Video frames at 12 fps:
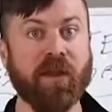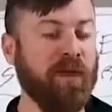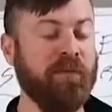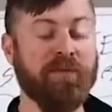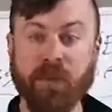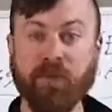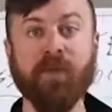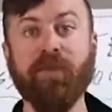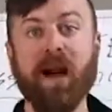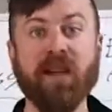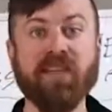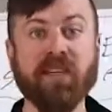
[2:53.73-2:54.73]
If somebody
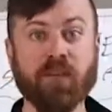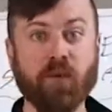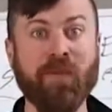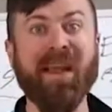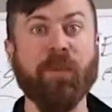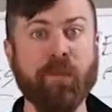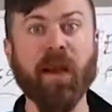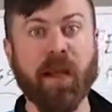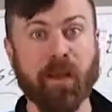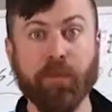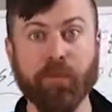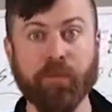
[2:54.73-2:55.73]
buys it, you make money.